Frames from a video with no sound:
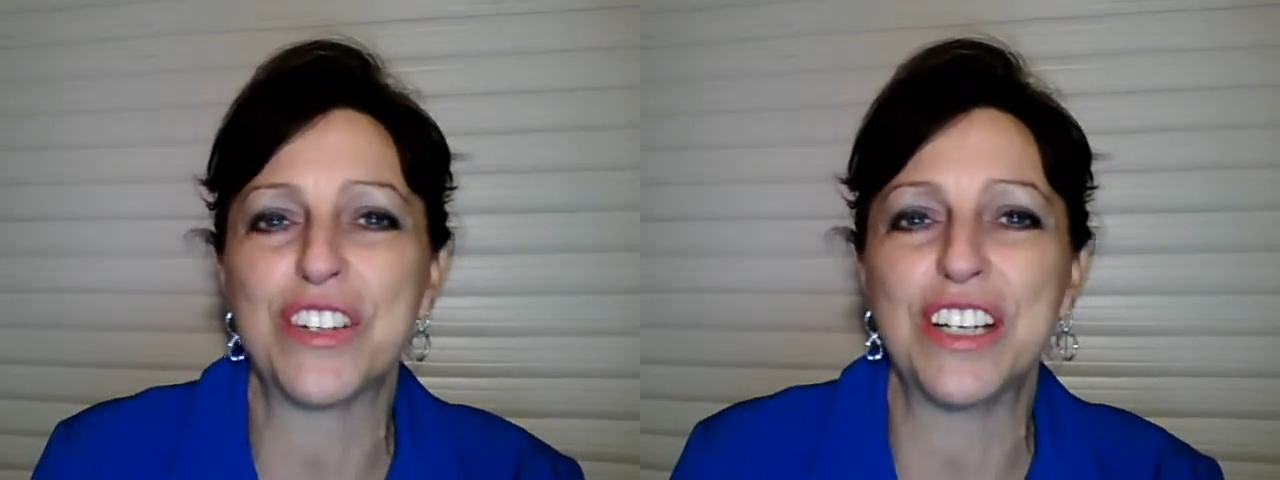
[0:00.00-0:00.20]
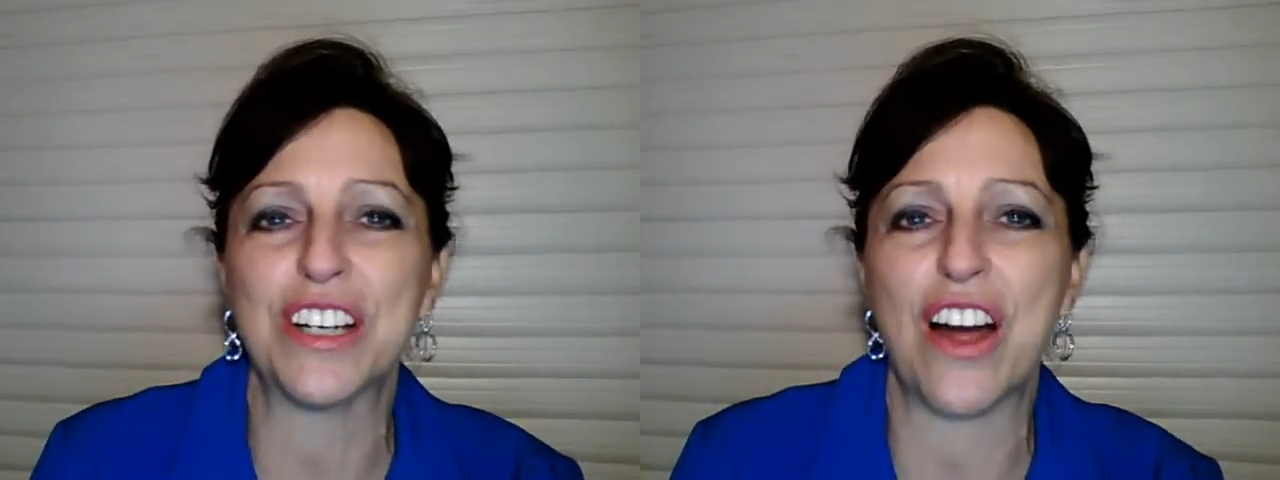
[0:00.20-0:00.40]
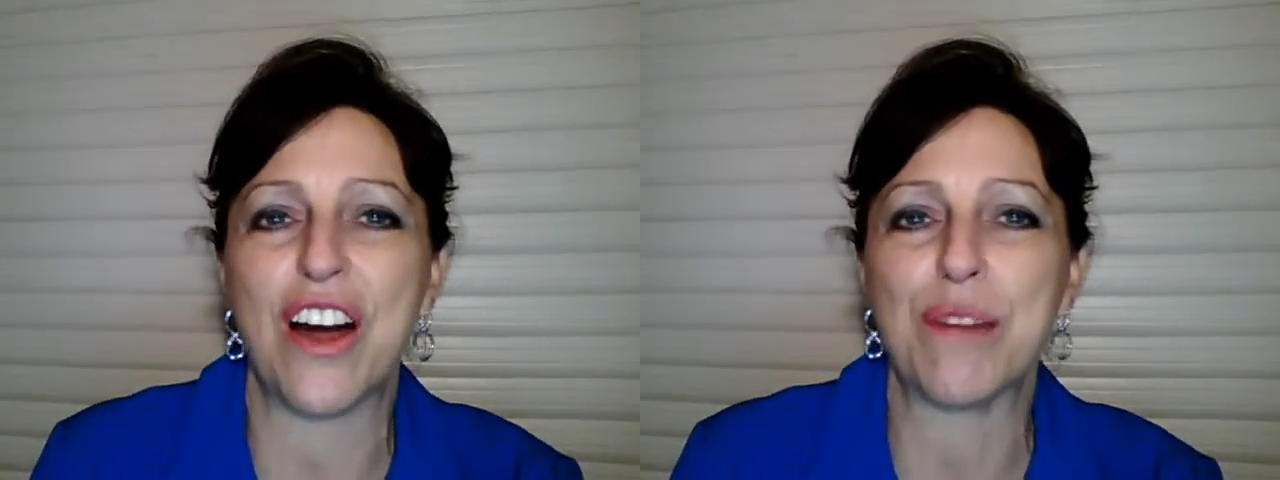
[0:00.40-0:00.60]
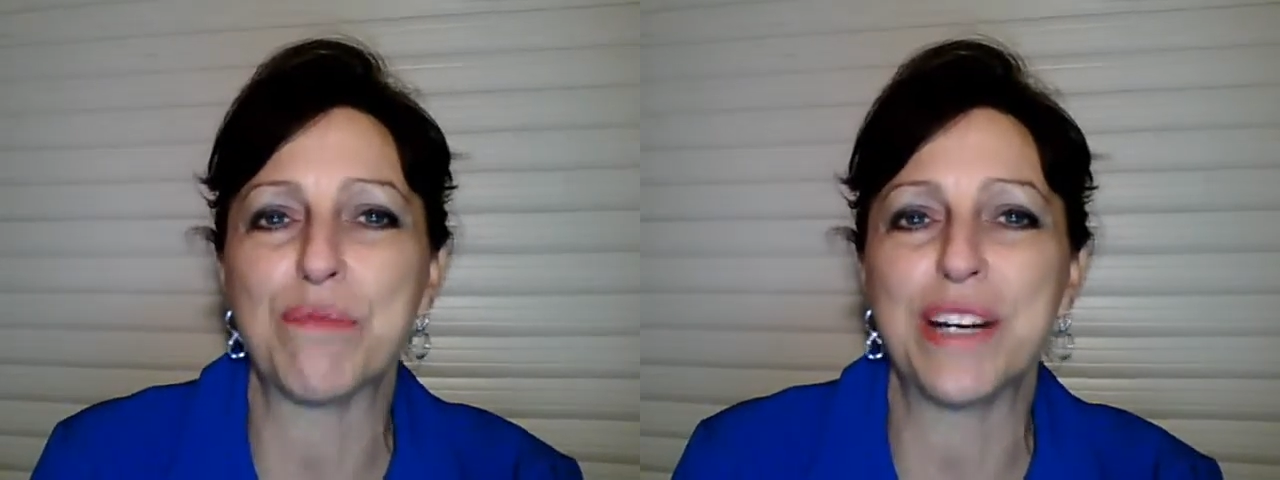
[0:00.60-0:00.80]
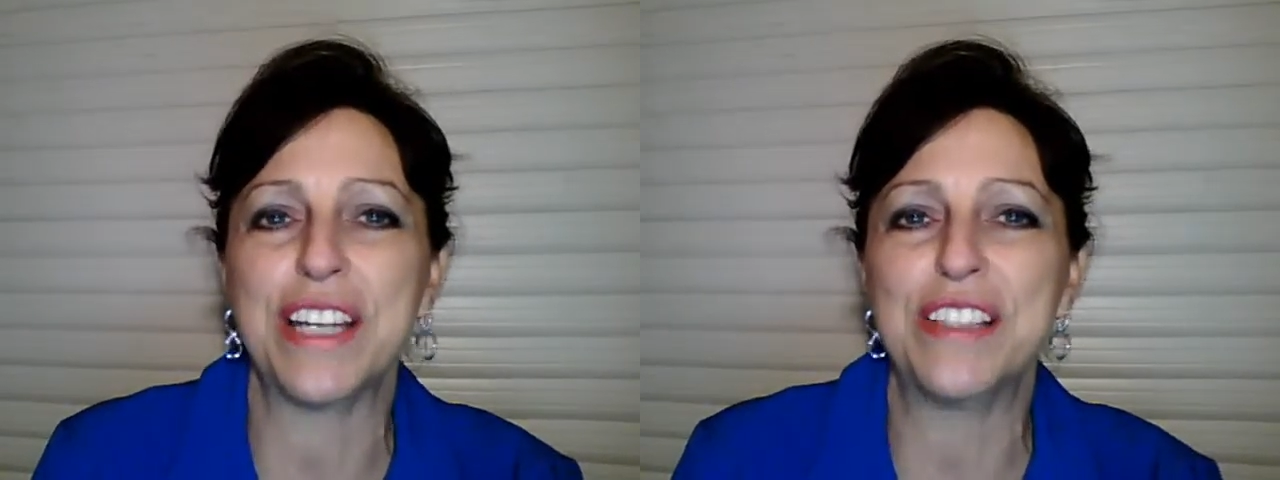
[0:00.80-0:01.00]
Gina Carr. I'm
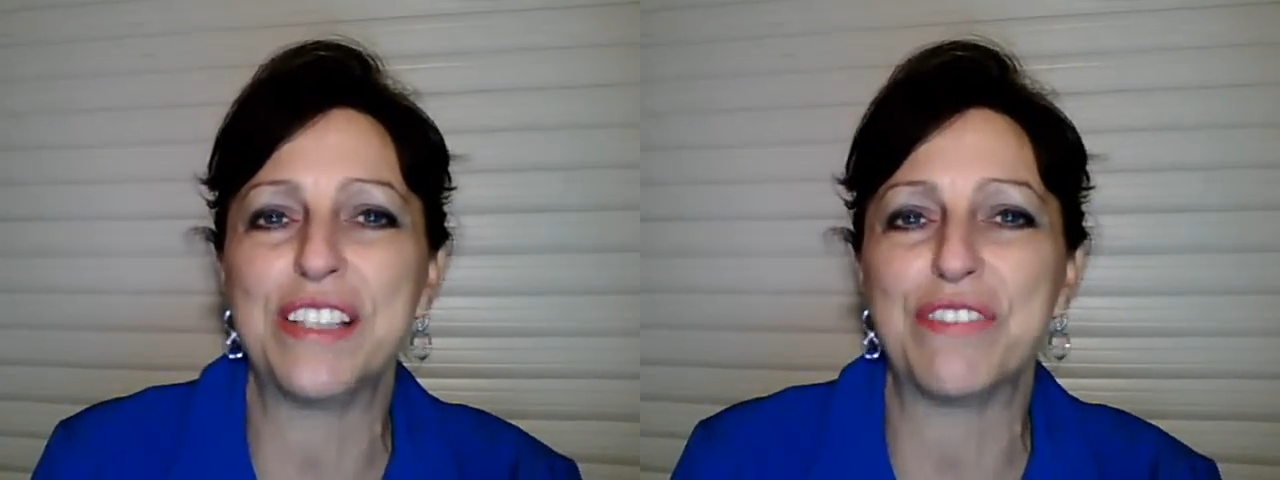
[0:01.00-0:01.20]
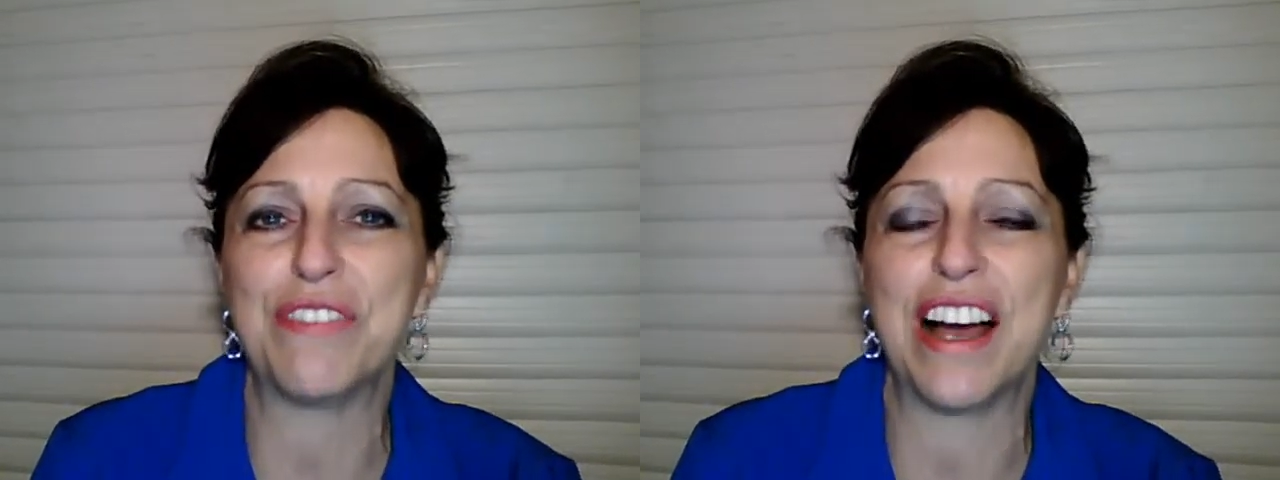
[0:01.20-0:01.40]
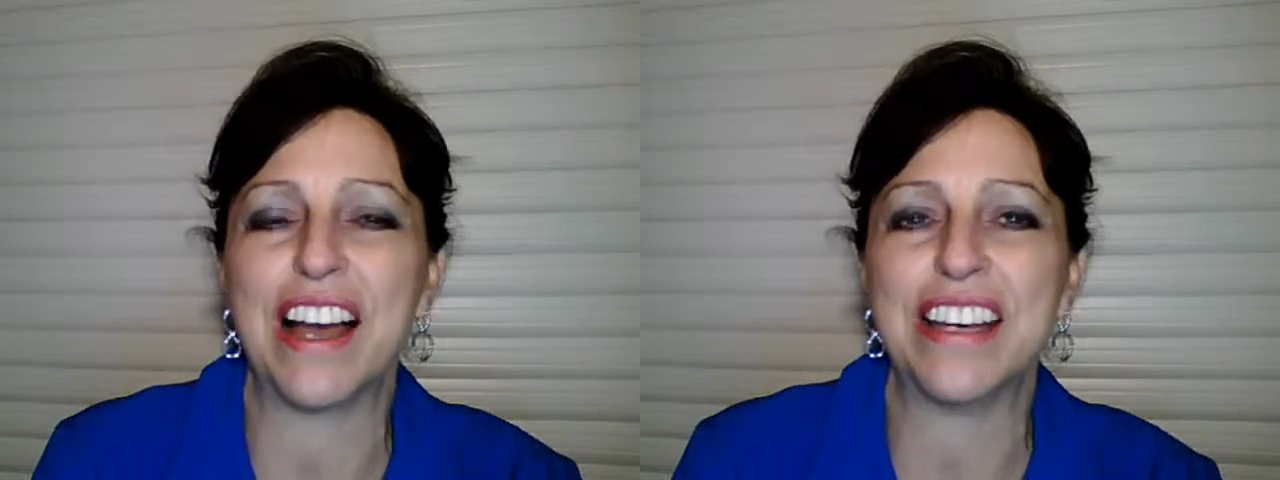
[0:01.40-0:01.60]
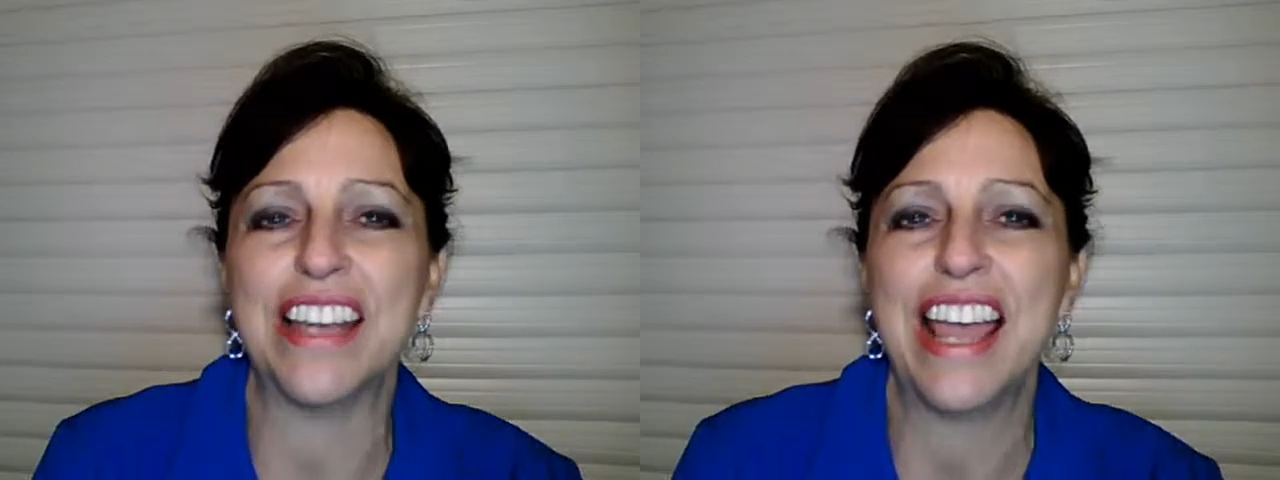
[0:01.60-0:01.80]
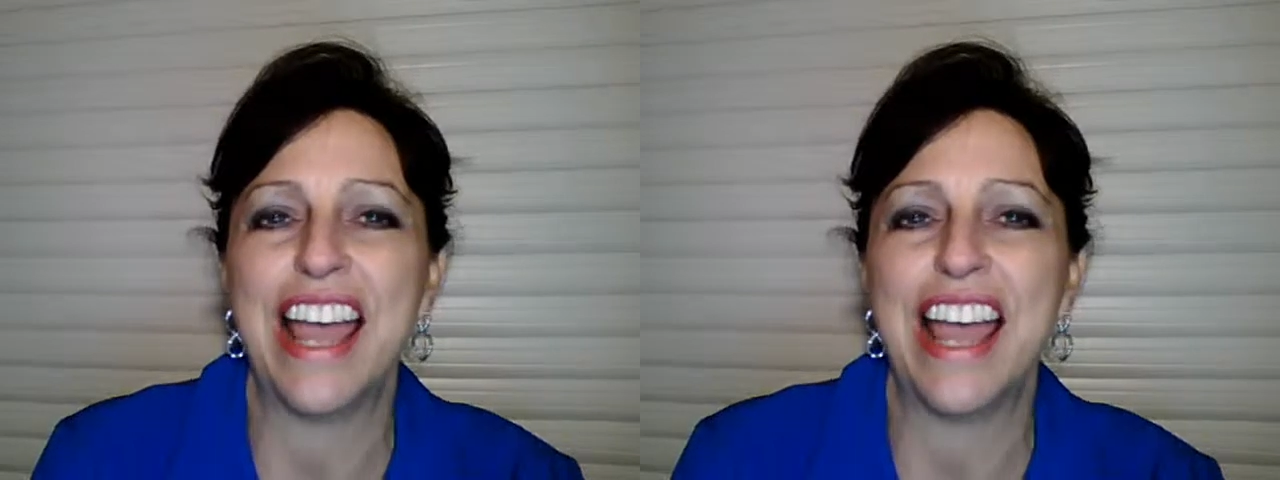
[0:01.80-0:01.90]
pretty easy to find.